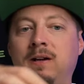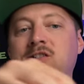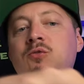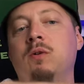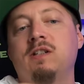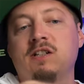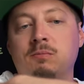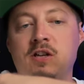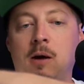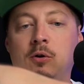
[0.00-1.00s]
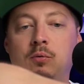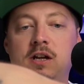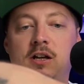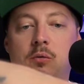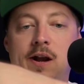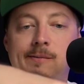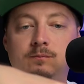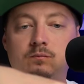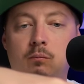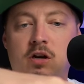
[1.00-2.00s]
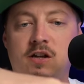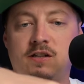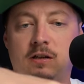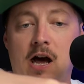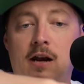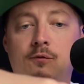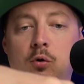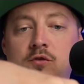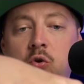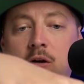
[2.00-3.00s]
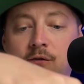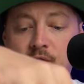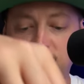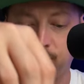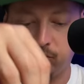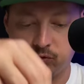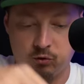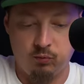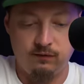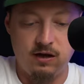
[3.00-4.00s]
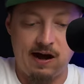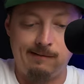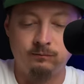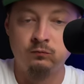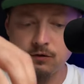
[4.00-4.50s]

I just want to take some time to reiterate because a lot of you have joined the Facebook group we've got.